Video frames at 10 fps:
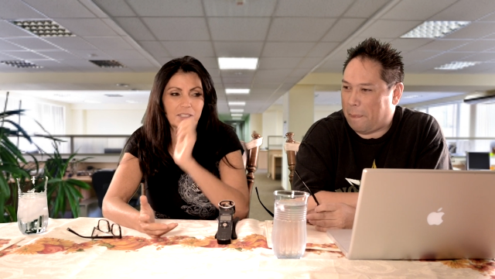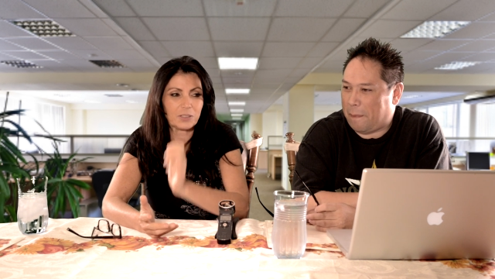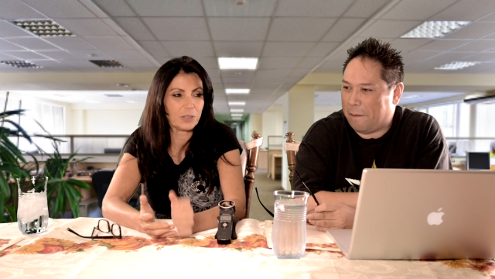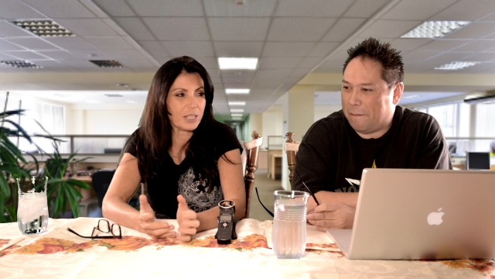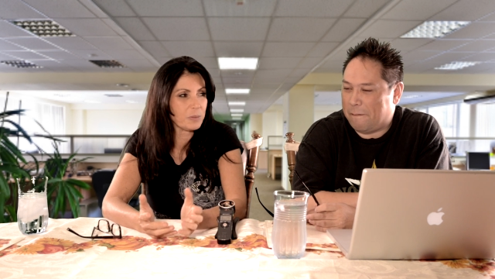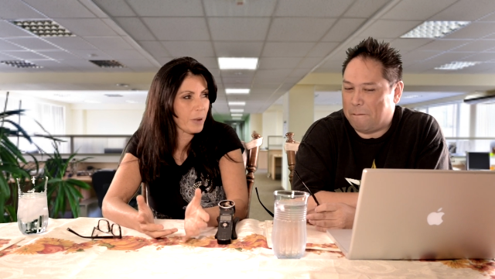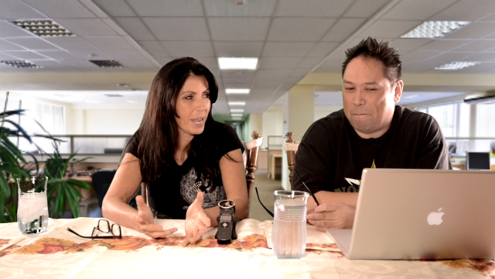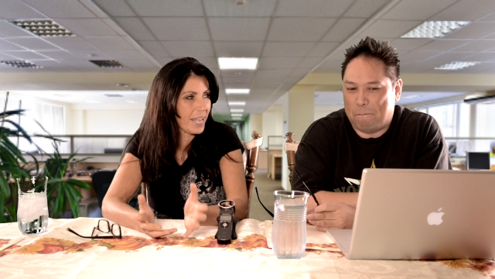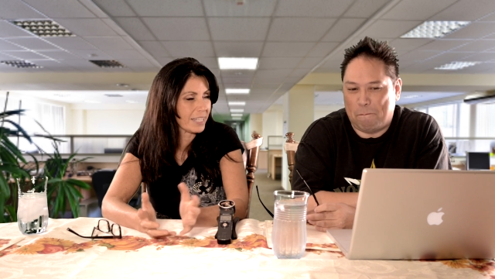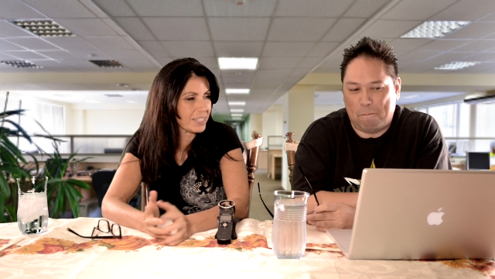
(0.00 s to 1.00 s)
Speaker 1: So that's
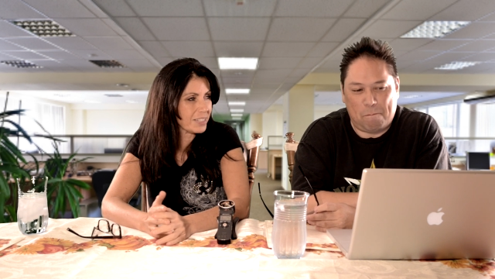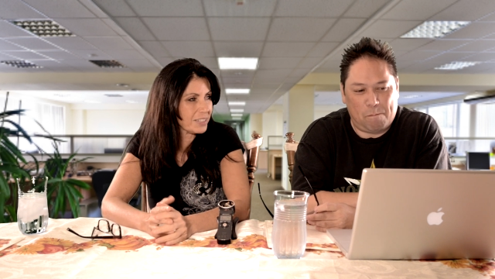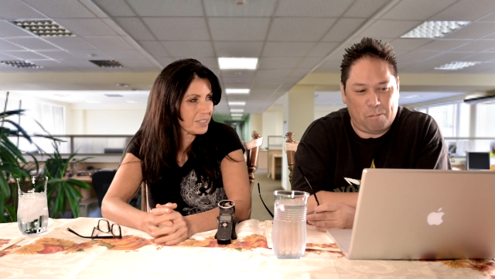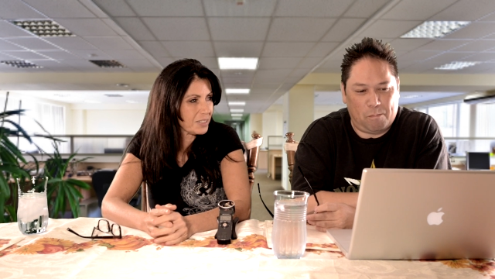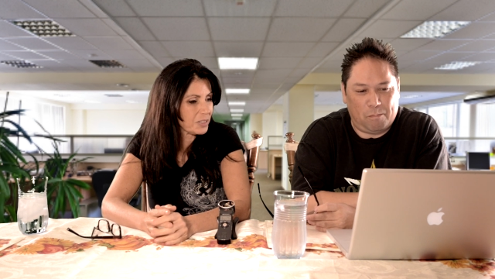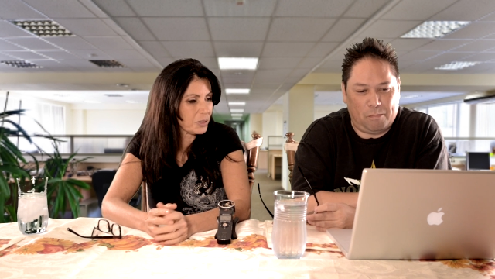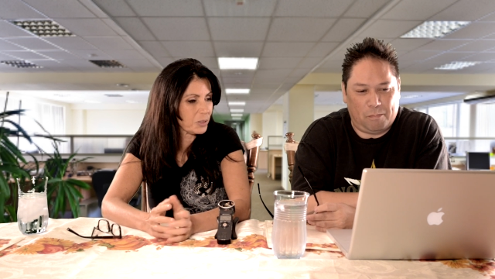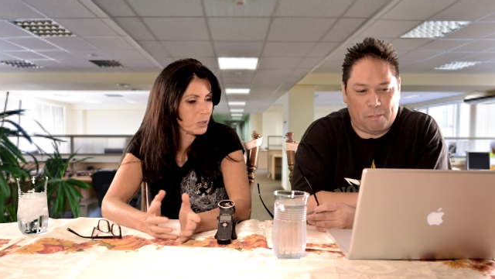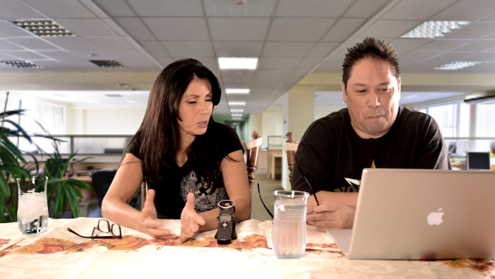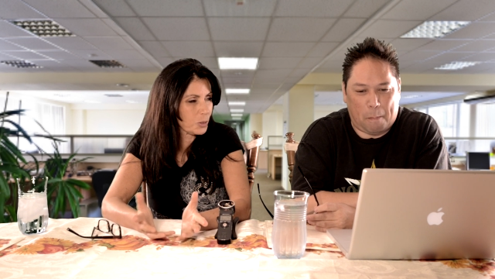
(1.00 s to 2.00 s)
pants. So
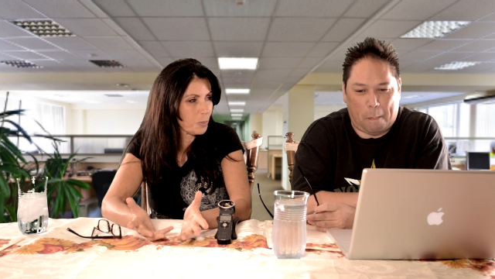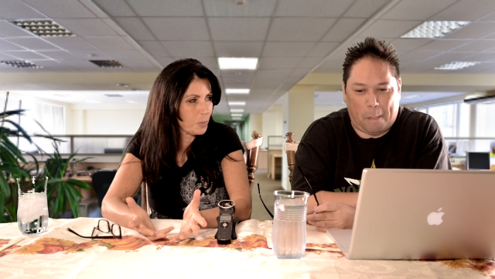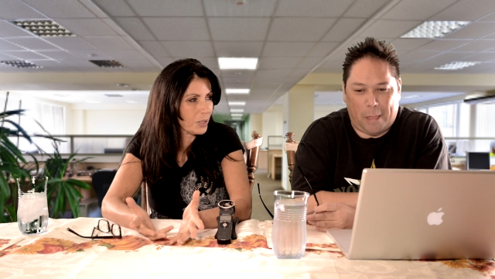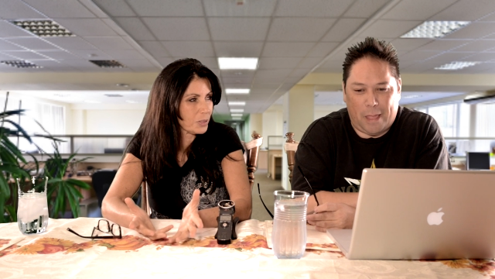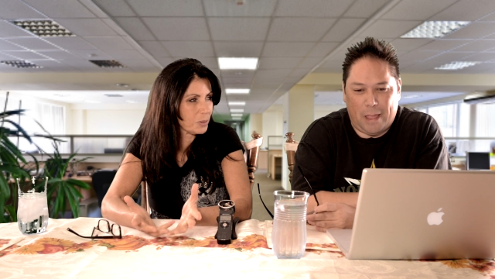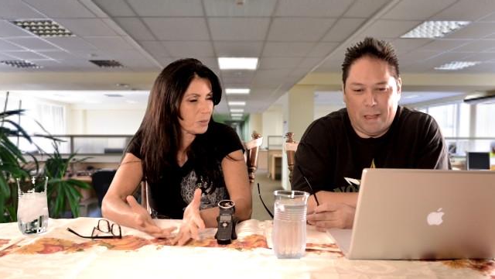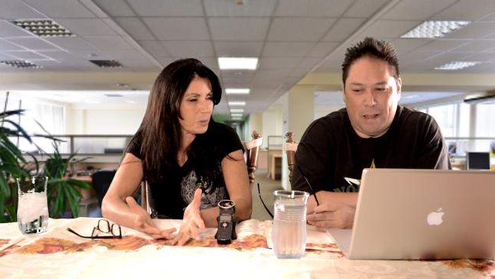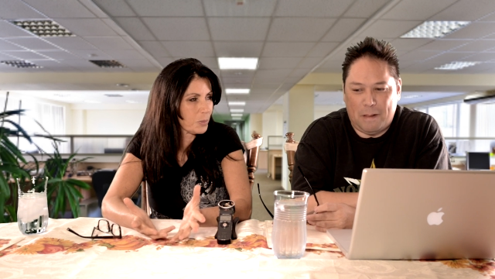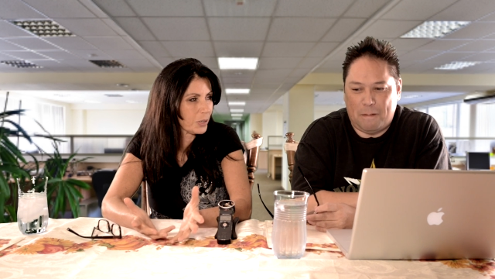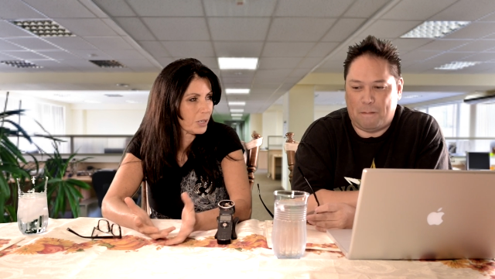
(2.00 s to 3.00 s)
those are your that's
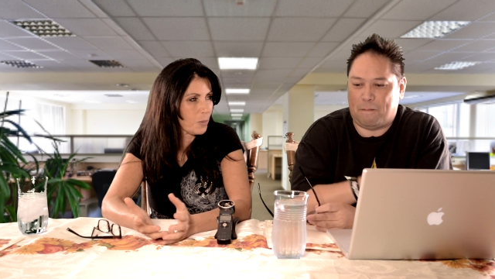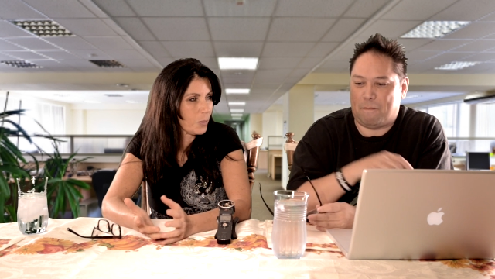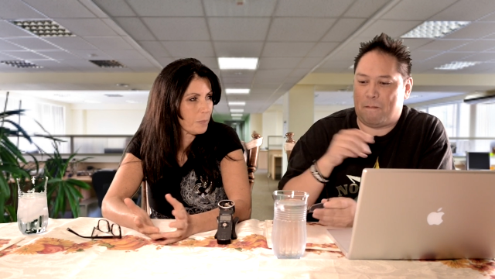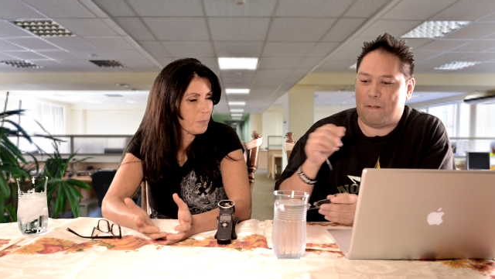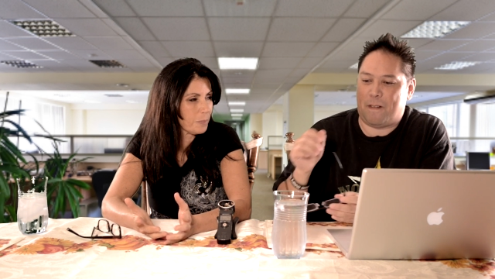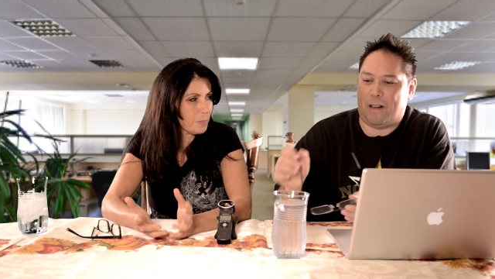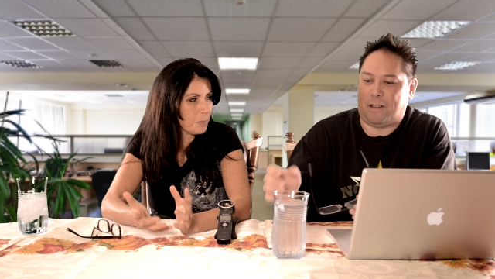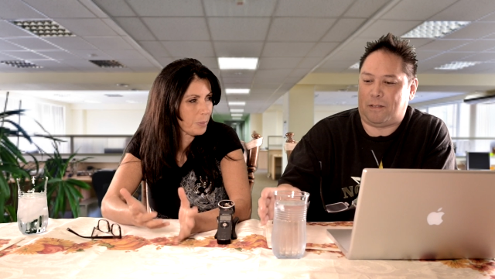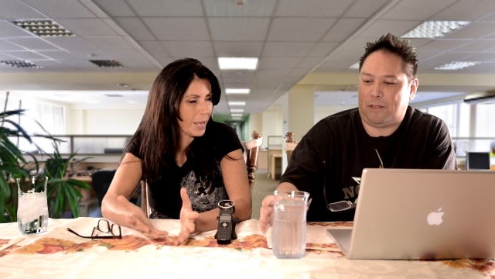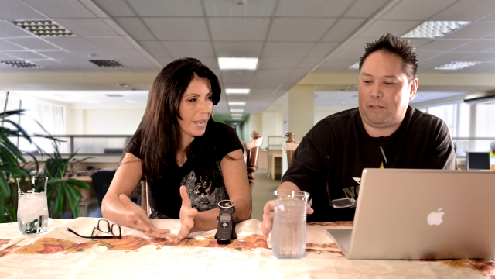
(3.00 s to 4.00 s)
you're putting on one
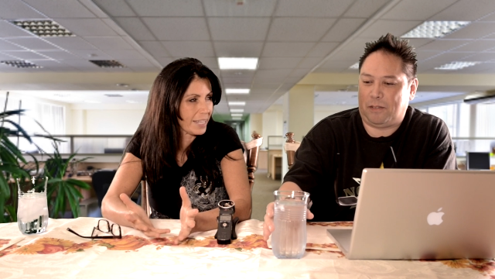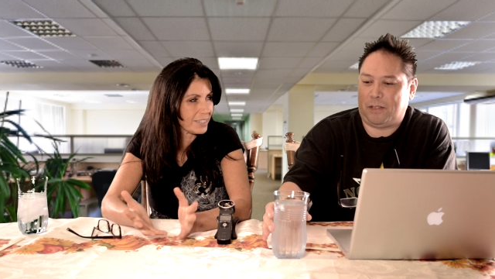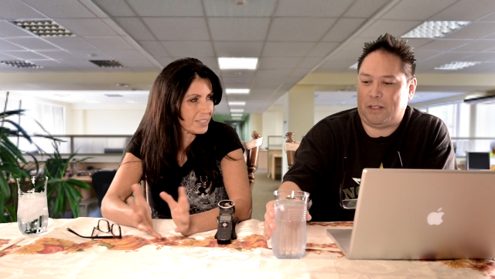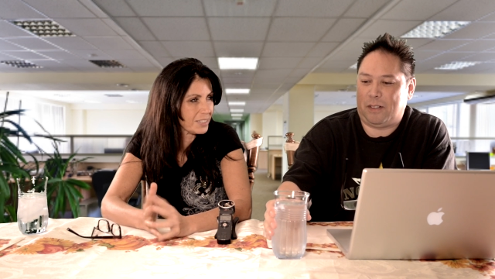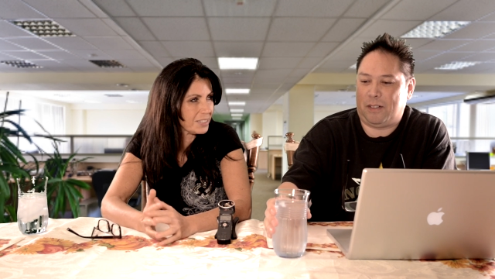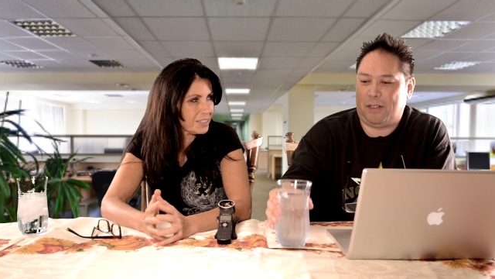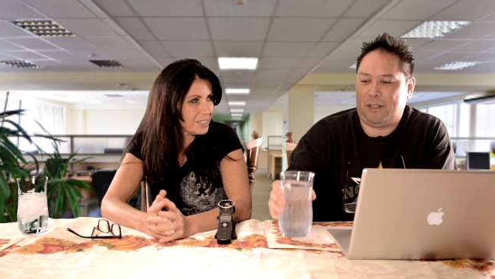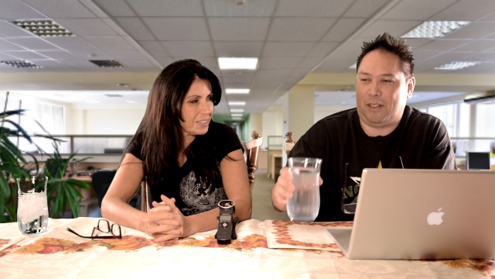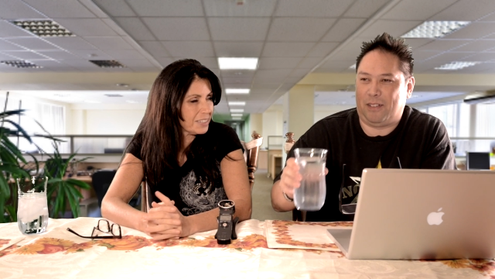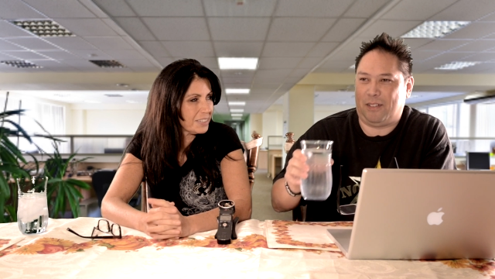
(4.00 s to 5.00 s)
pants.
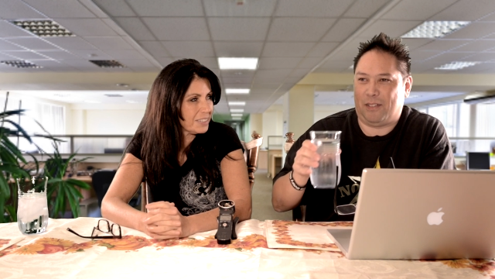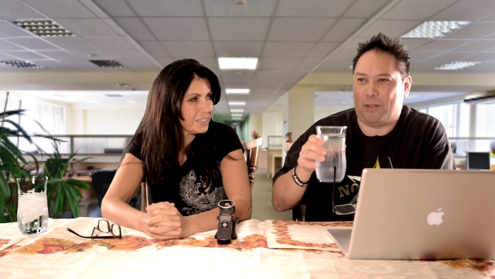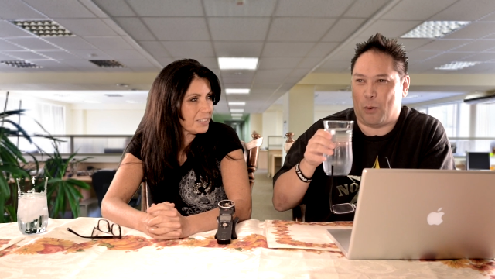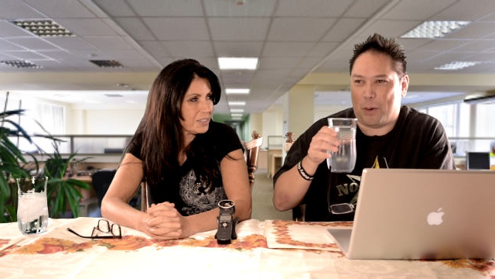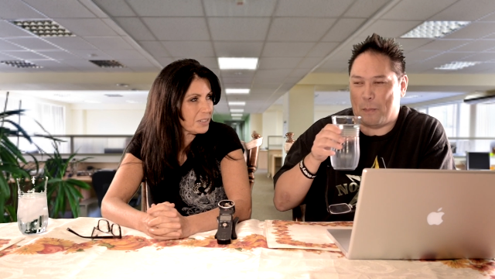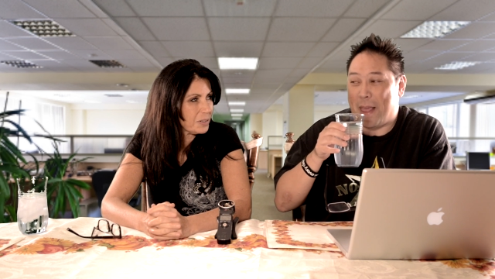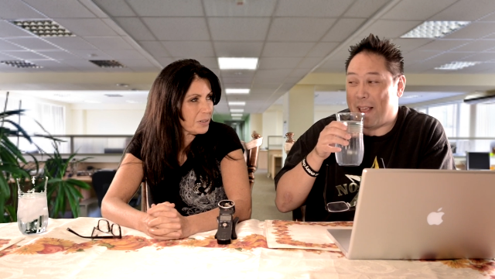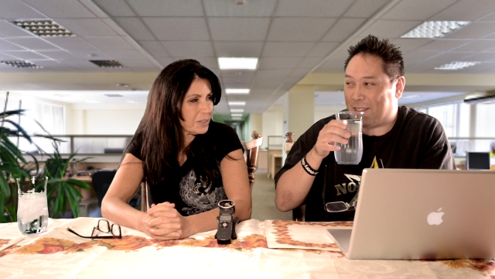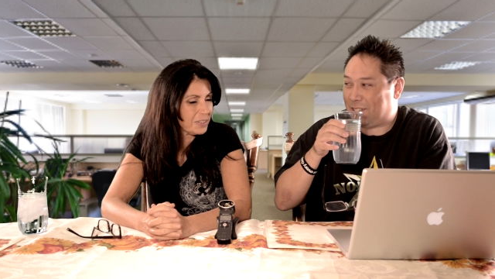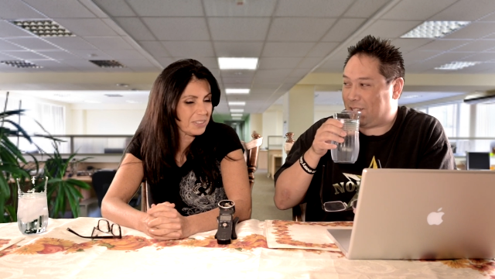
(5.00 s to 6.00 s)
Speaker 2: One
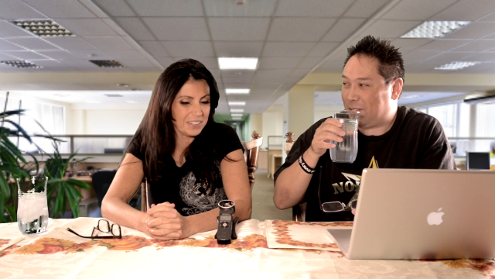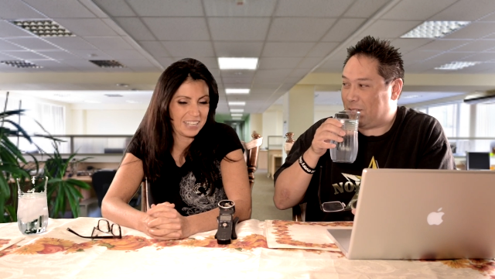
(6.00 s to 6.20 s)
pants.